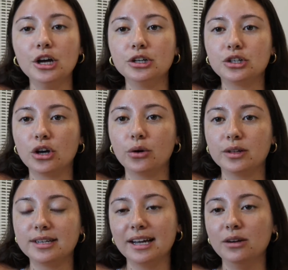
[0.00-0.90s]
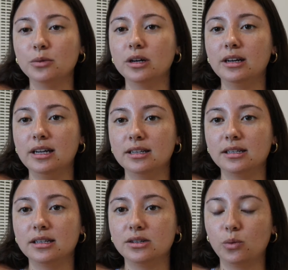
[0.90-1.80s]
So the second one is
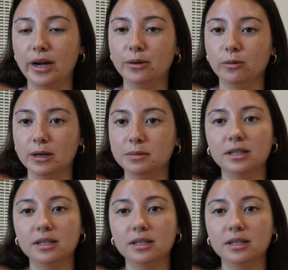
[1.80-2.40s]
this white ribbed